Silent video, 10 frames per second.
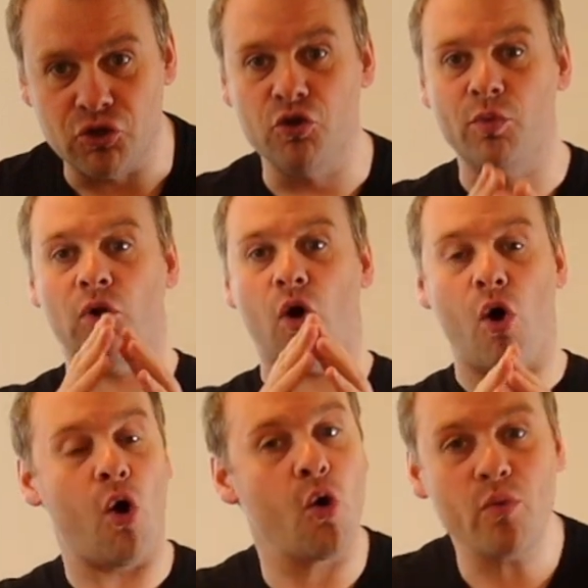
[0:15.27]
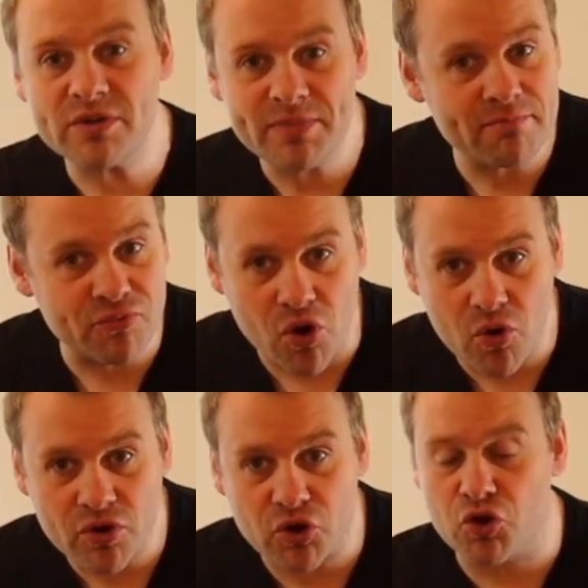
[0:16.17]
you will always be
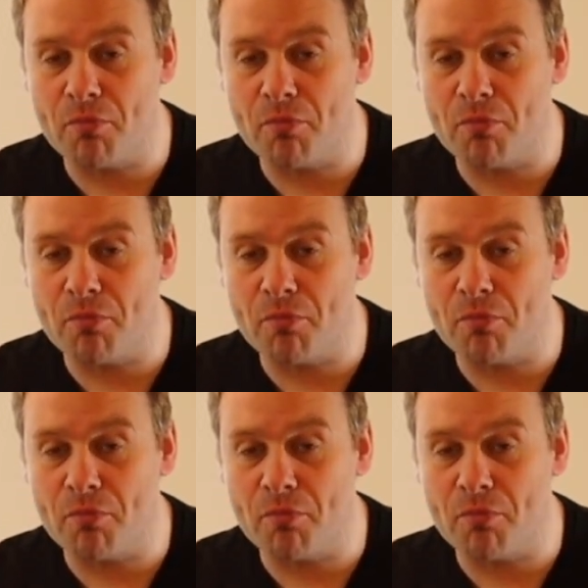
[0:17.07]
broke,